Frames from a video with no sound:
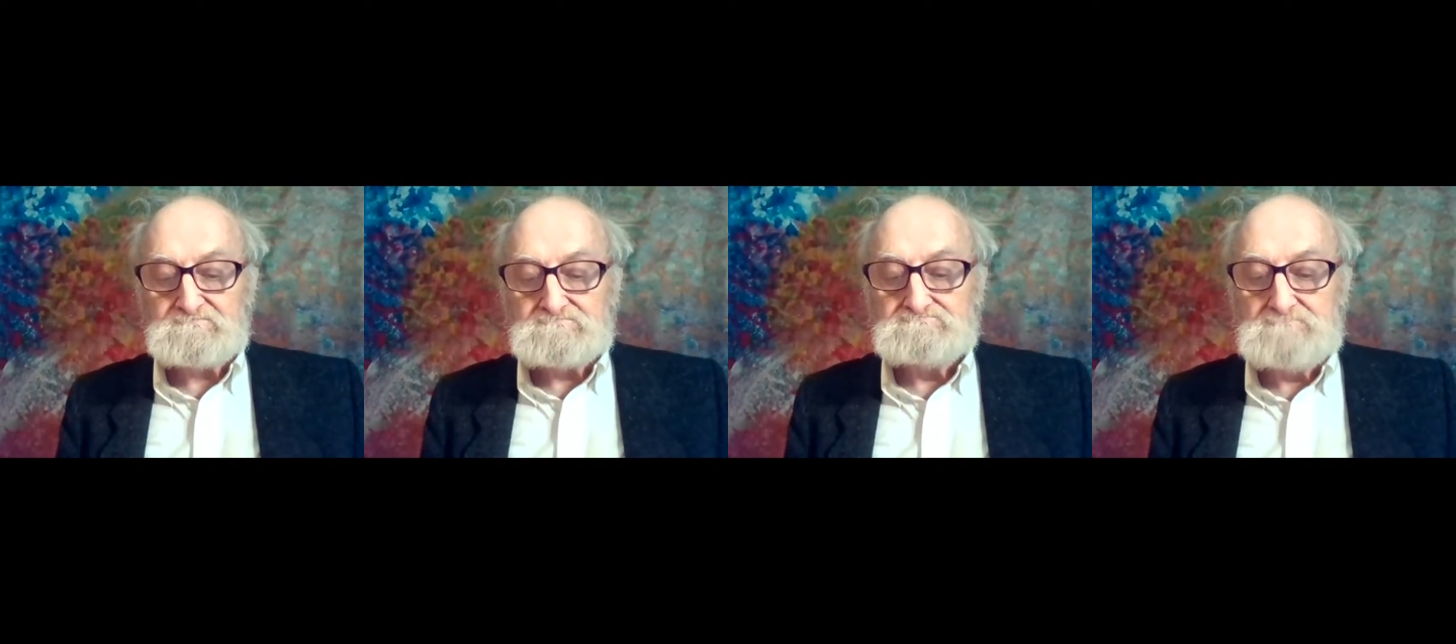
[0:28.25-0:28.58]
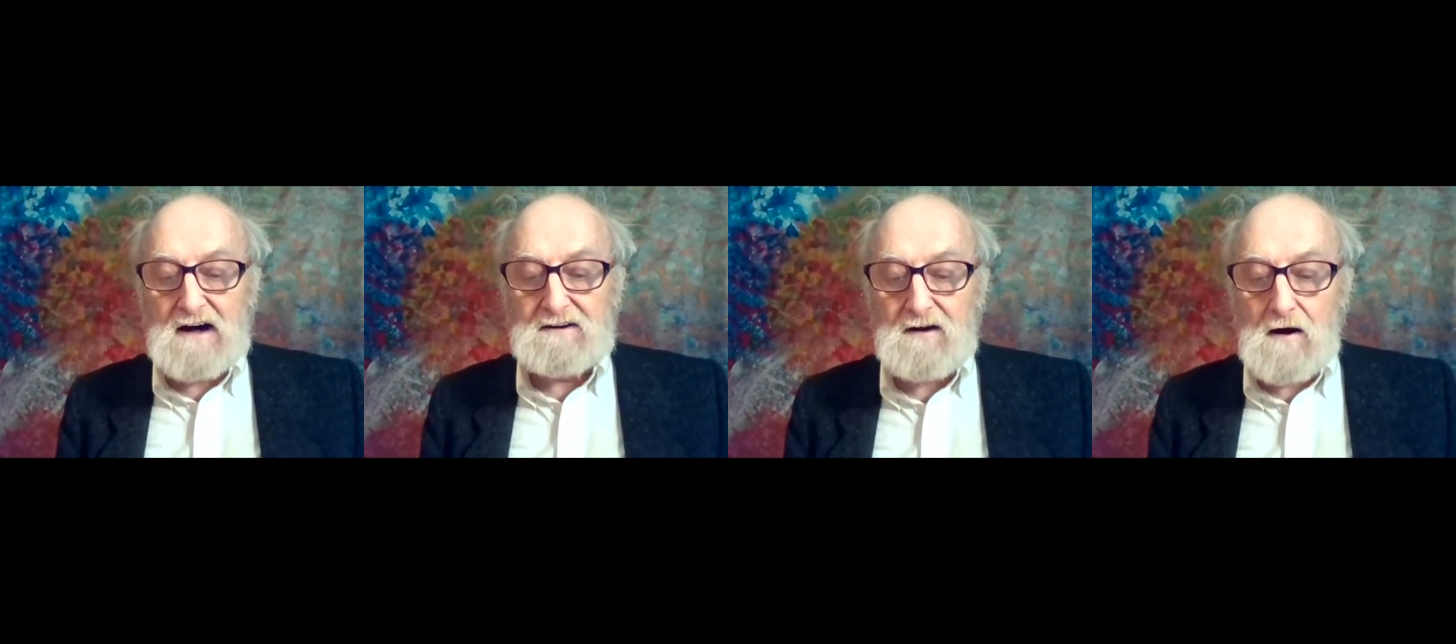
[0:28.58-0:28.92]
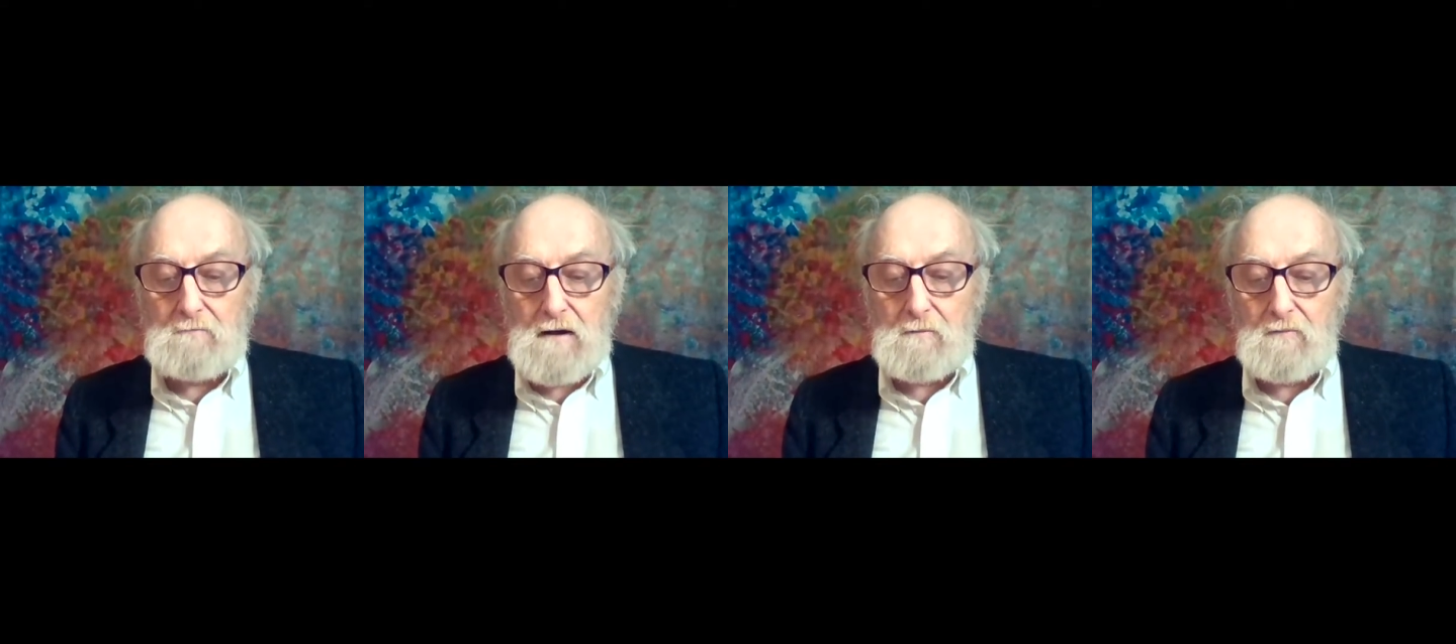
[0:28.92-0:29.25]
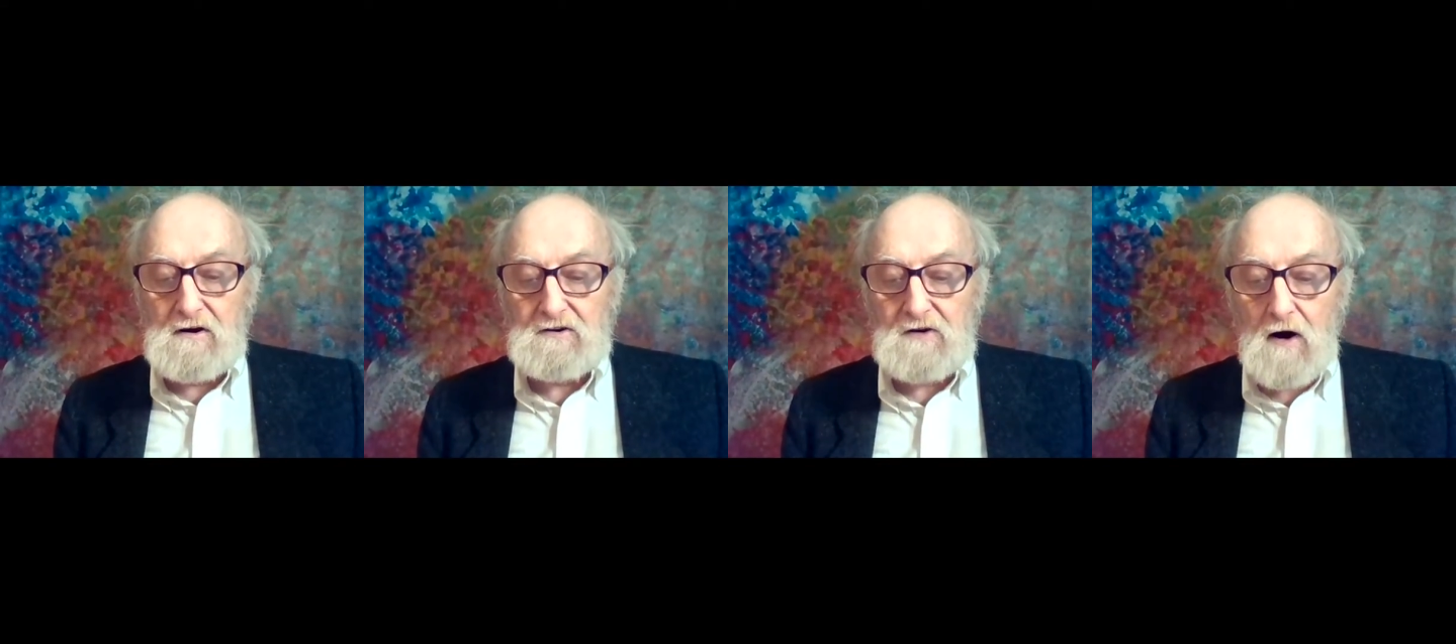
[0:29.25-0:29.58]
makes our
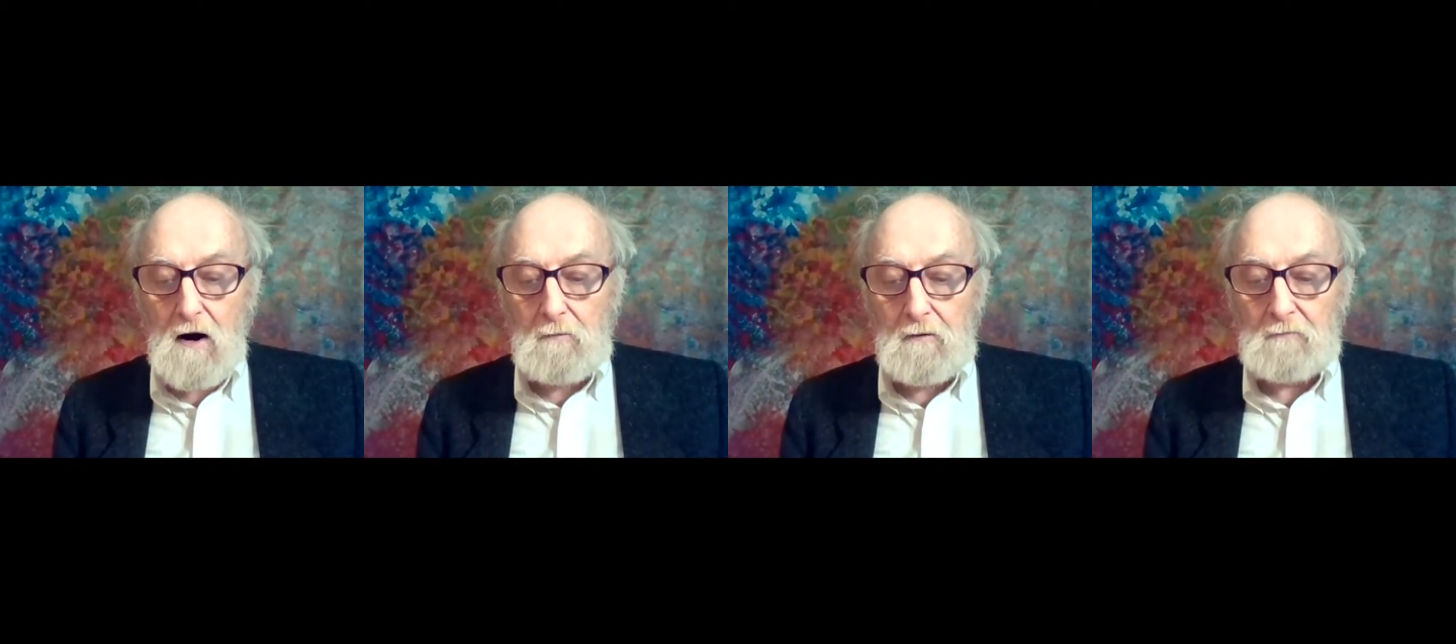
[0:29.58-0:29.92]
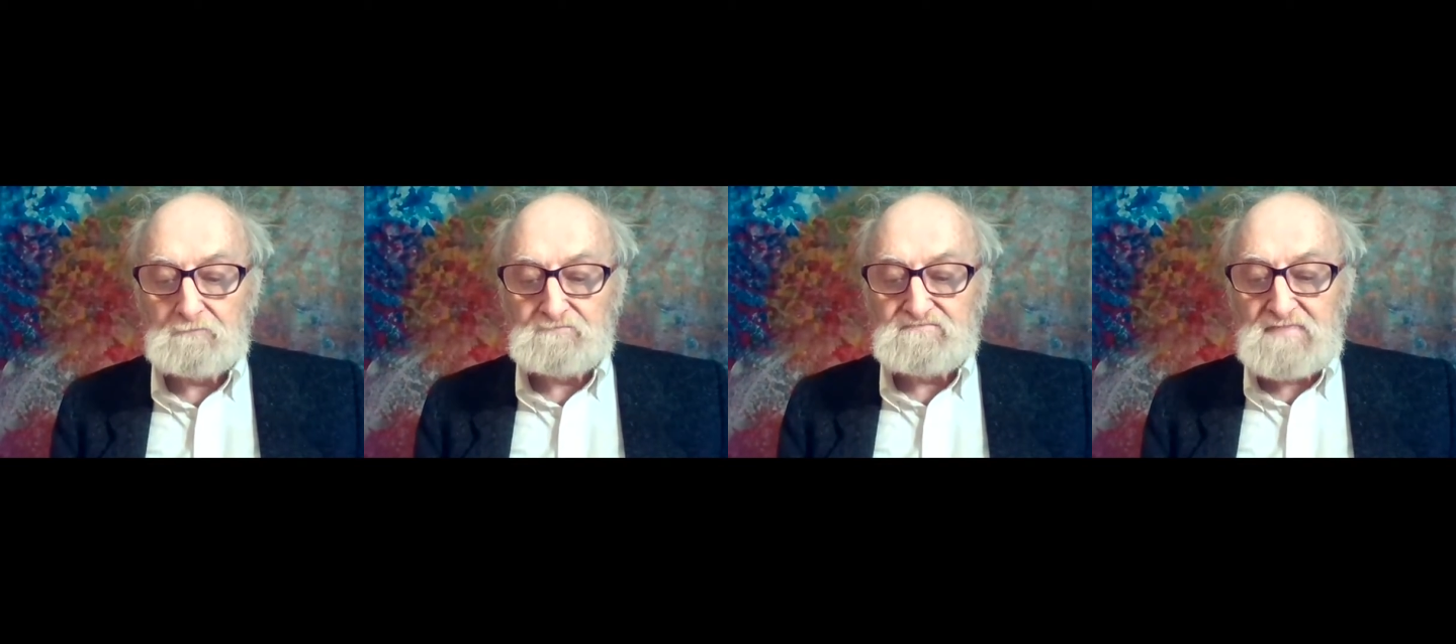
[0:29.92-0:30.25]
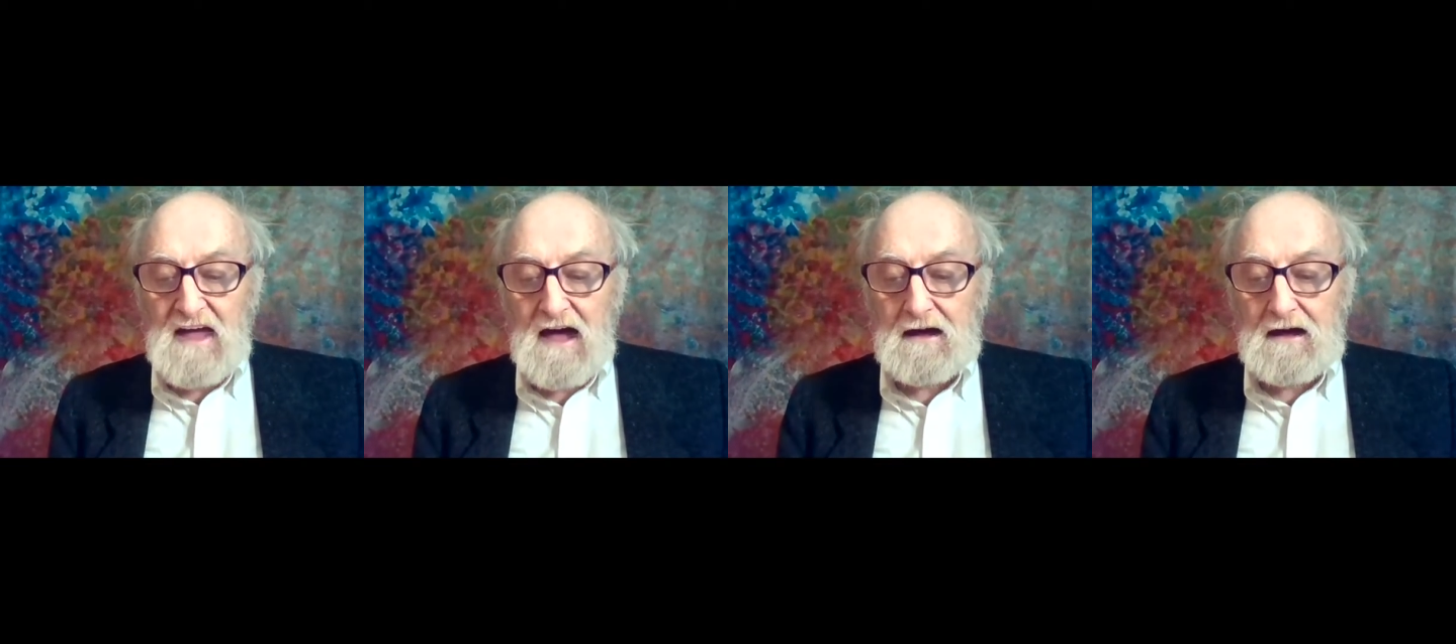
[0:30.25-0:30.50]
memory sharper, and